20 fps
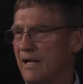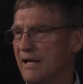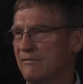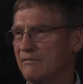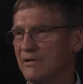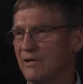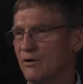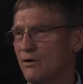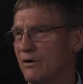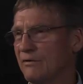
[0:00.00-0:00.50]

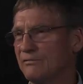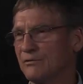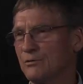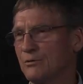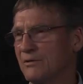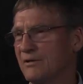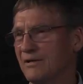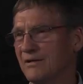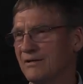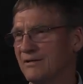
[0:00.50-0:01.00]
have any
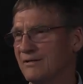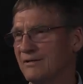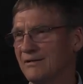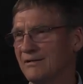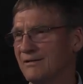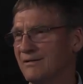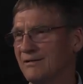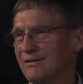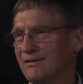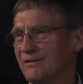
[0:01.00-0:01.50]
off-duty in,
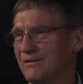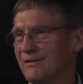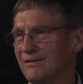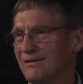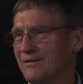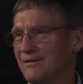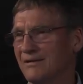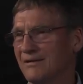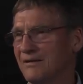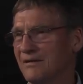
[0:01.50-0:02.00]

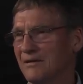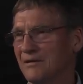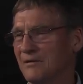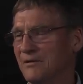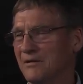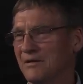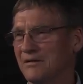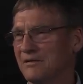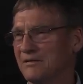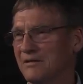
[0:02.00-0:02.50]
uh,
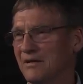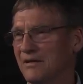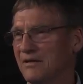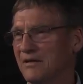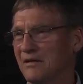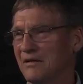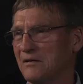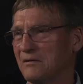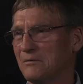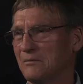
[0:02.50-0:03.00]
in
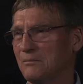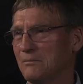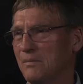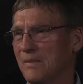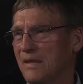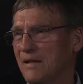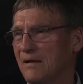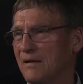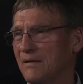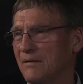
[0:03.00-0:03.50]
Tainan.
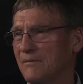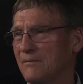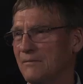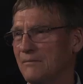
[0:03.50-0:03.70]
Uh,